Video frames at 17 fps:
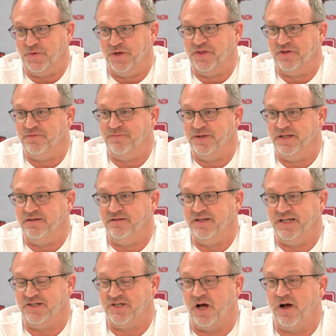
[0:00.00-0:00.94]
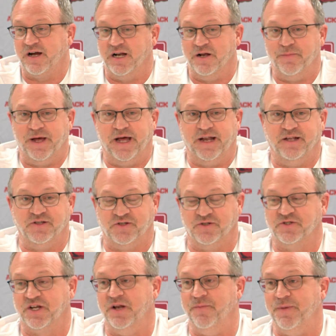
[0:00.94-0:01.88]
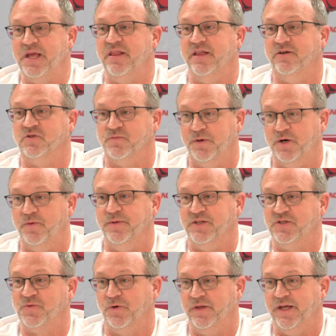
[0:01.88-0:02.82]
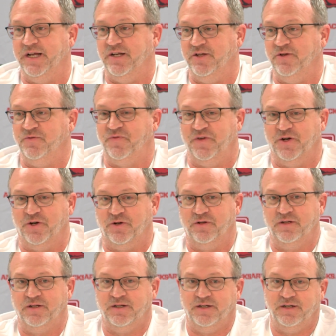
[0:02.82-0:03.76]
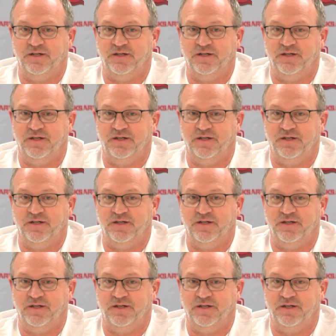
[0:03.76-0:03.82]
with them and talking about it, is there's going to be those moments where they do feel,